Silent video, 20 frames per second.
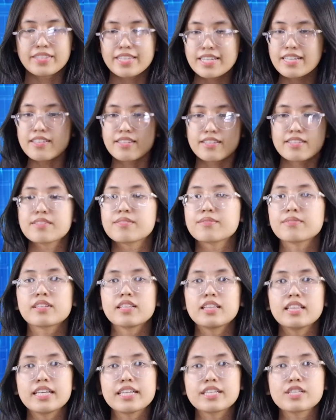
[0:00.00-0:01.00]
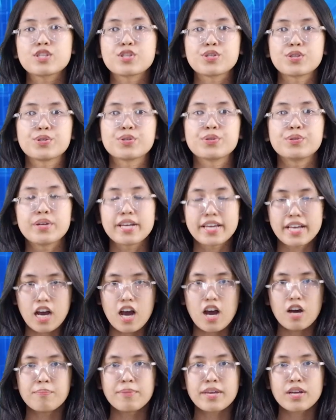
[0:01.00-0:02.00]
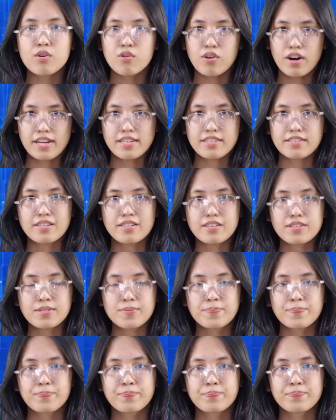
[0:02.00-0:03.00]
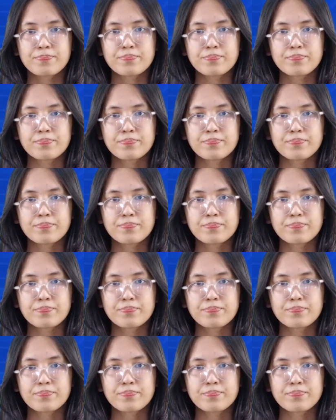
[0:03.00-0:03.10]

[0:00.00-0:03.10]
This leads to economic crisis.